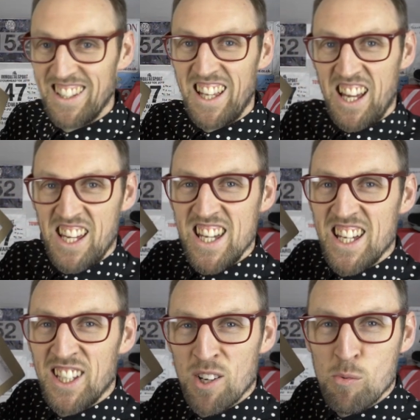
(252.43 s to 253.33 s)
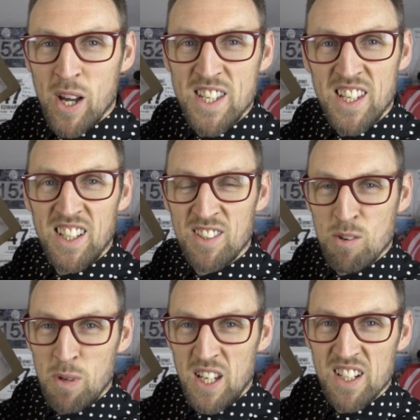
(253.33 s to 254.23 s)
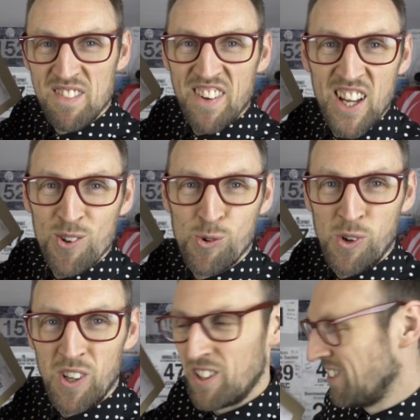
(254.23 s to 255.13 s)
they're here, they're waiting to be unveiled.